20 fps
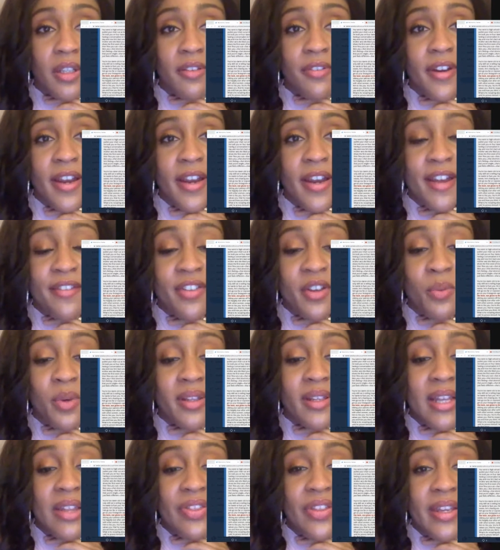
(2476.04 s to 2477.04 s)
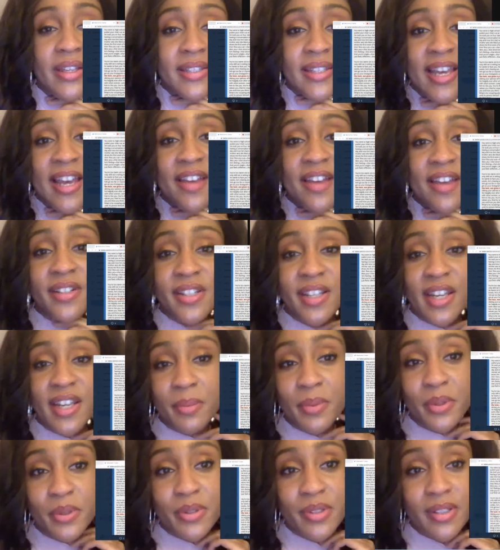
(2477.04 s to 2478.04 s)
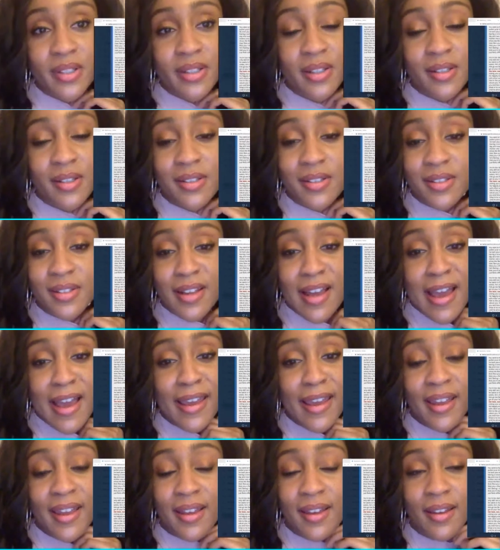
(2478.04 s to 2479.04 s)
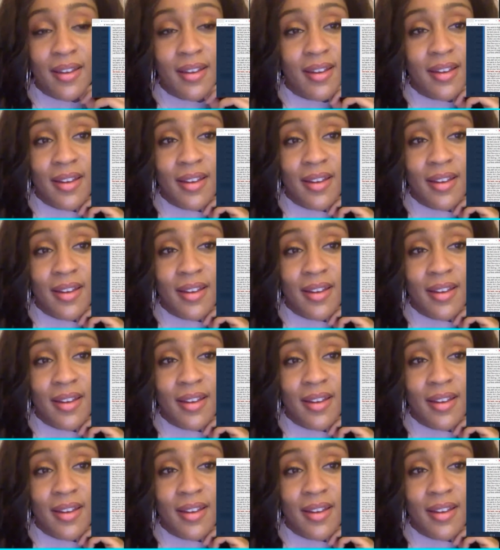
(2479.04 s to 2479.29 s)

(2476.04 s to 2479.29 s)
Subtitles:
For everyone that thinks Kevin Samuels is like